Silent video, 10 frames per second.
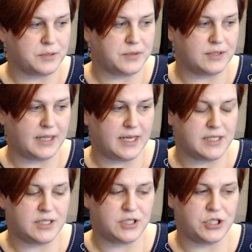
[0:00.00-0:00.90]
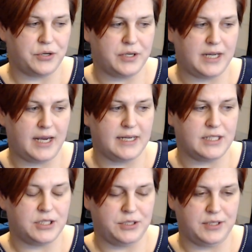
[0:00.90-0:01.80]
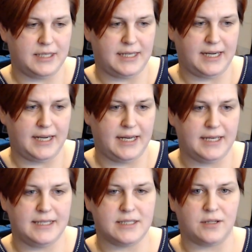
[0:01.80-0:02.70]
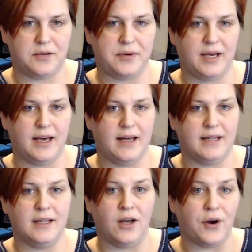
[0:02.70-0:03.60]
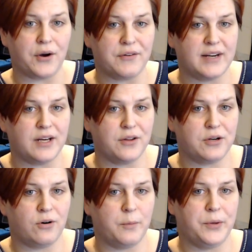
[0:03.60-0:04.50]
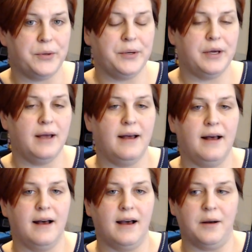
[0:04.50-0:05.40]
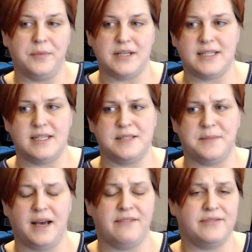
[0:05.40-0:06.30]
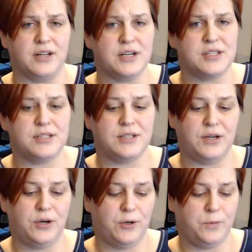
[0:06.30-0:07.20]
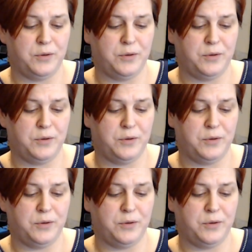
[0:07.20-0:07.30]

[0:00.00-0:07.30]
things to show today, to do today. It's going to be a longer video than normal. This is my Flosstube,